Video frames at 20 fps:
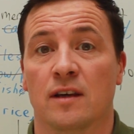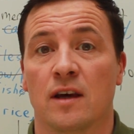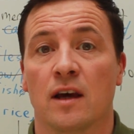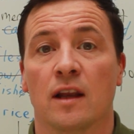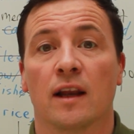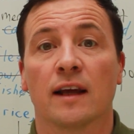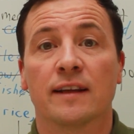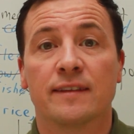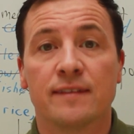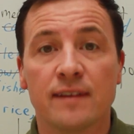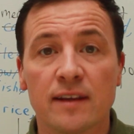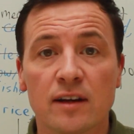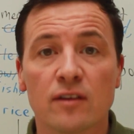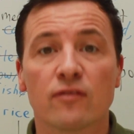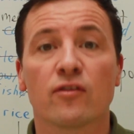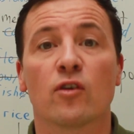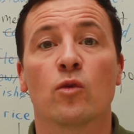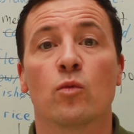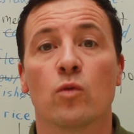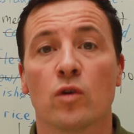Like, Dinner
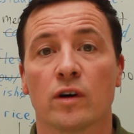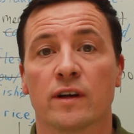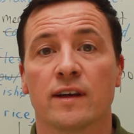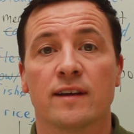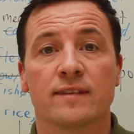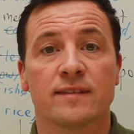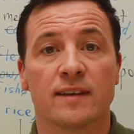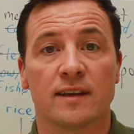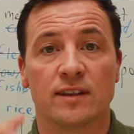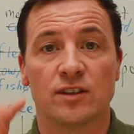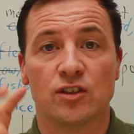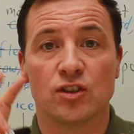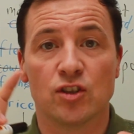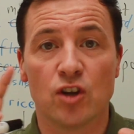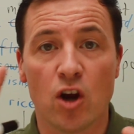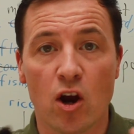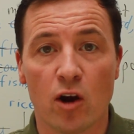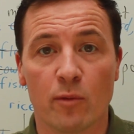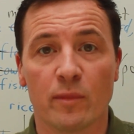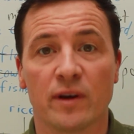for One is a
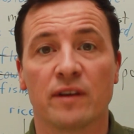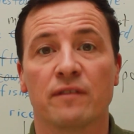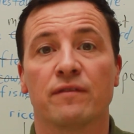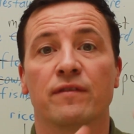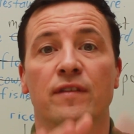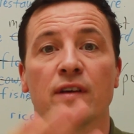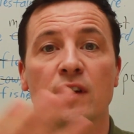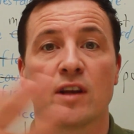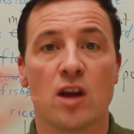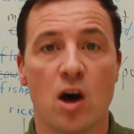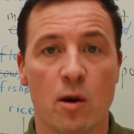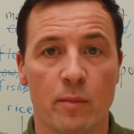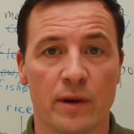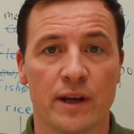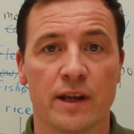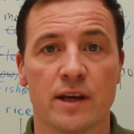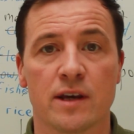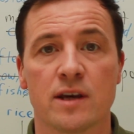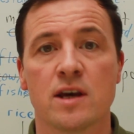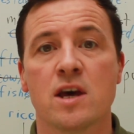German
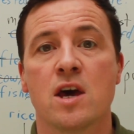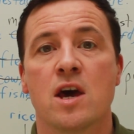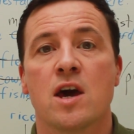phenomena.